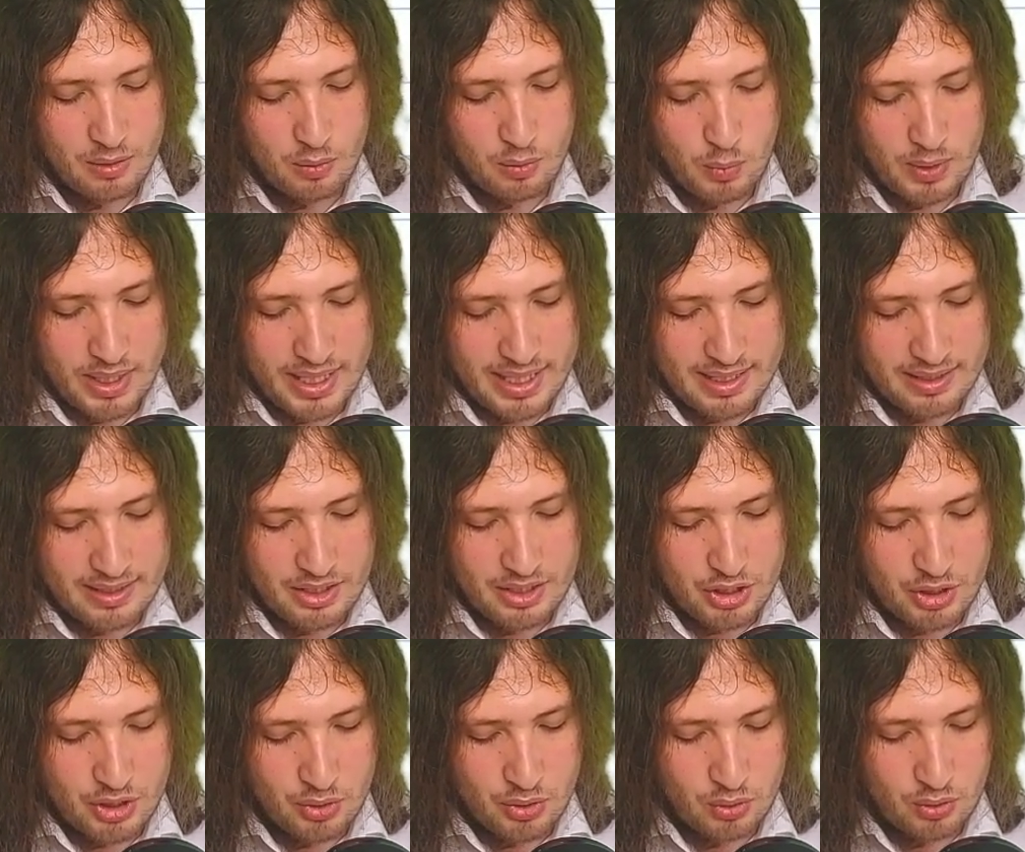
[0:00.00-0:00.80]
We're
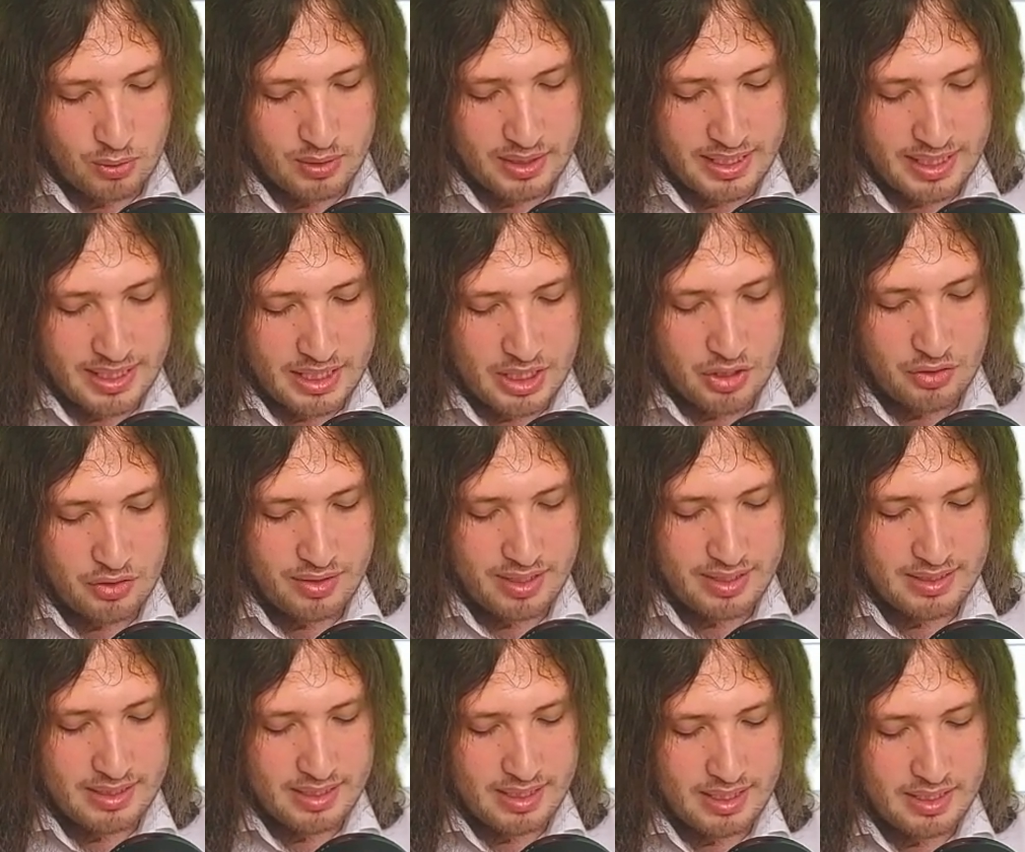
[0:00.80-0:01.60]
surely
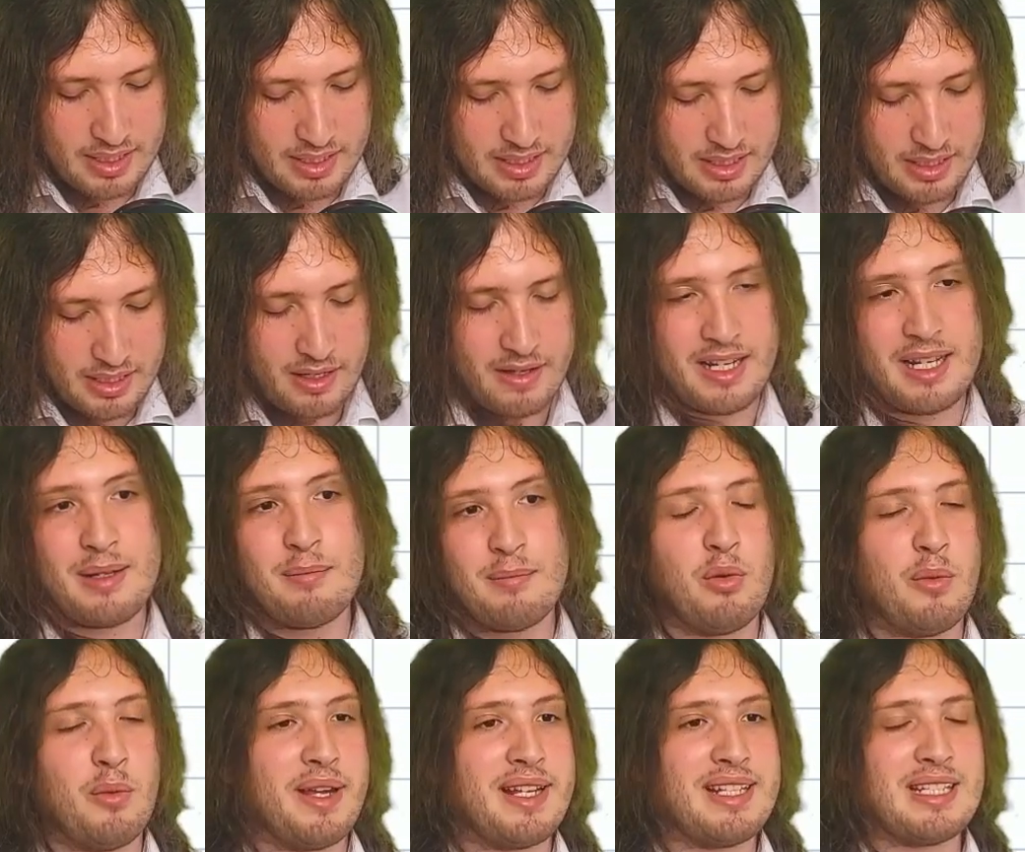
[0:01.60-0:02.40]
interested in the turning
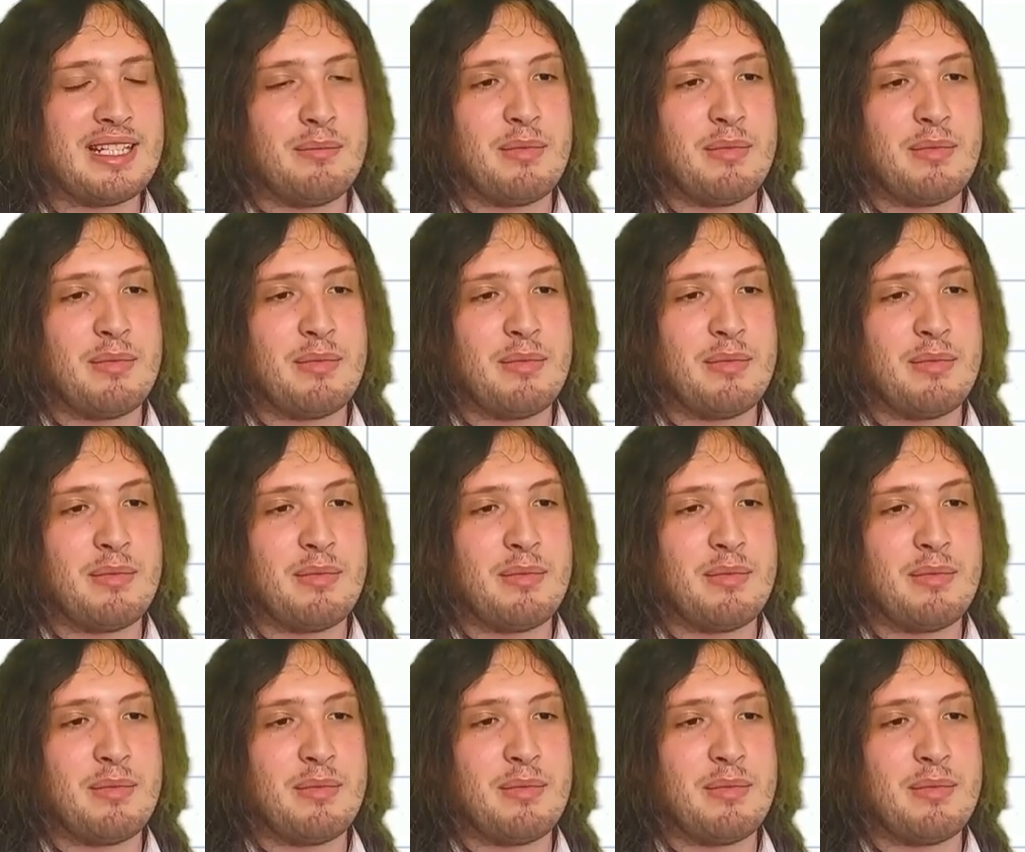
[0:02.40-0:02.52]
point.